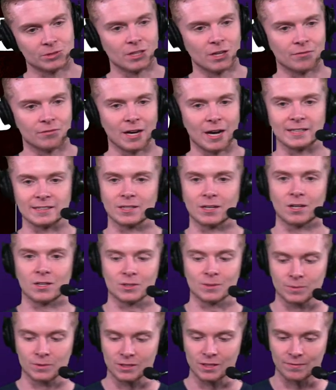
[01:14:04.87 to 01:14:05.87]
stuff, guys.
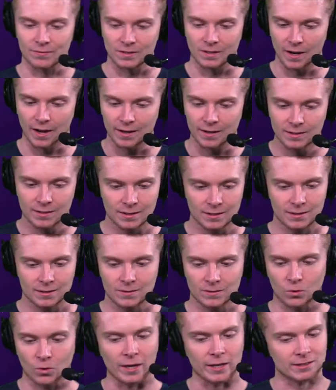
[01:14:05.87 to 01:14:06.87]
Awesome stuff today.
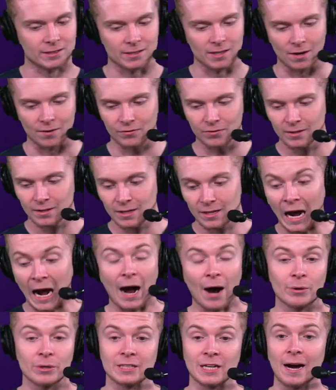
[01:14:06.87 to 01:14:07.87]
Great stuff.
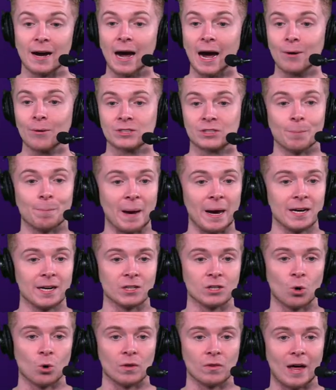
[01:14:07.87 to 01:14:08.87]
I was I, I was
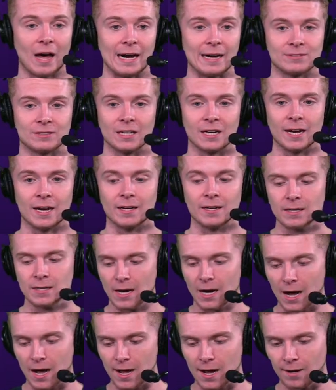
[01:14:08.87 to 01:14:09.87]
debating going live today.
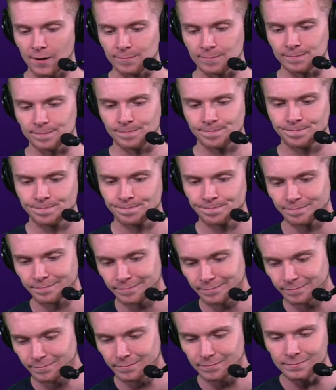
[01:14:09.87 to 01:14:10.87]
Um,
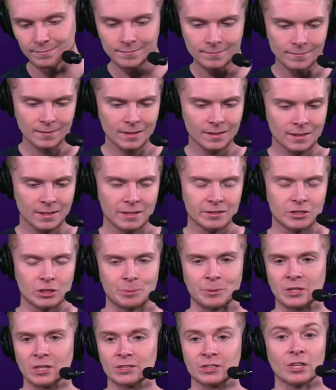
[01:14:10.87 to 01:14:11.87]

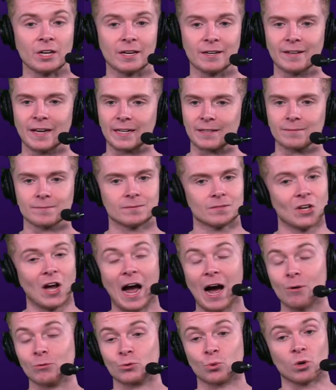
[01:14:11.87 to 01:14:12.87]
just because it like
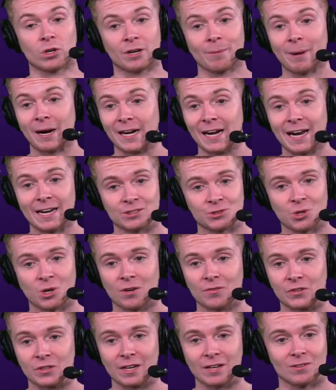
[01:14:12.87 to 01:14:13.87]
I was working my ass
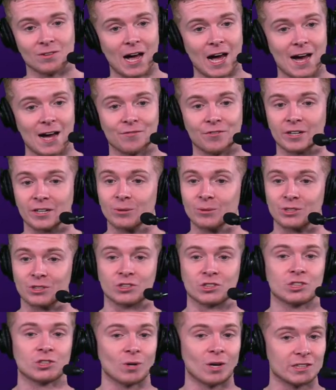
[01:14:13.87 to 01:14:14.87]
off to get live. Like it was a
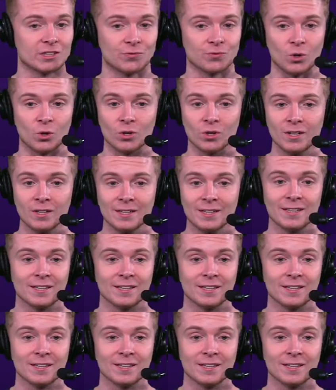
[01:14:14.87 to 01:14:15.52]
stressful